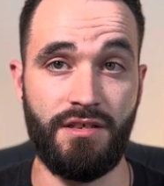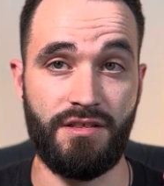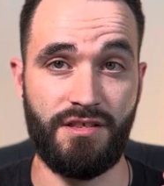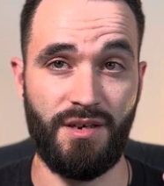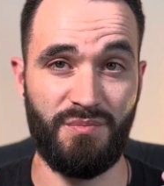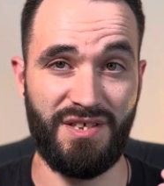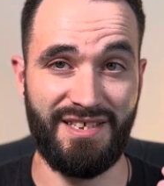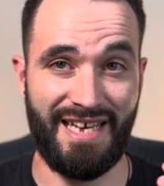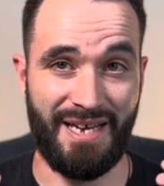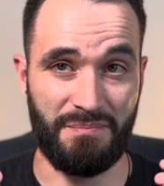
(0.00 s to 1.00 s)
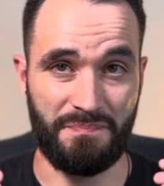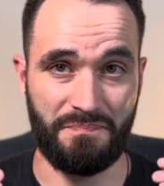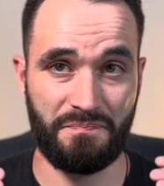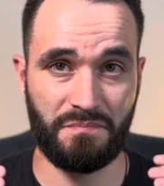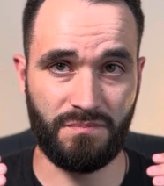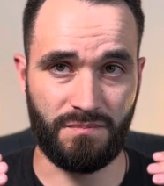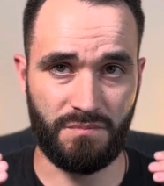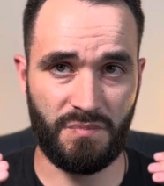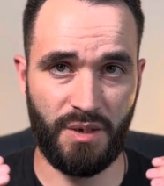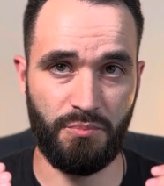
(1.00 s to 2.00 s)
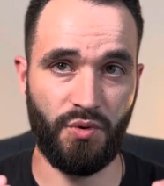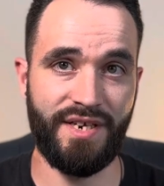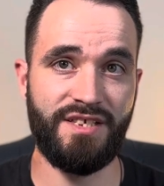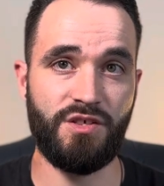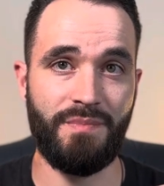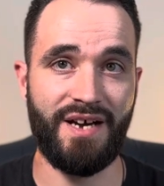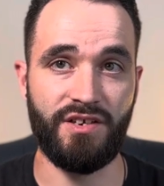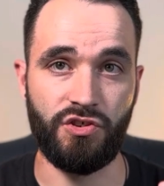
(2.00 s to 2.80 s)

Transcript: something that brings about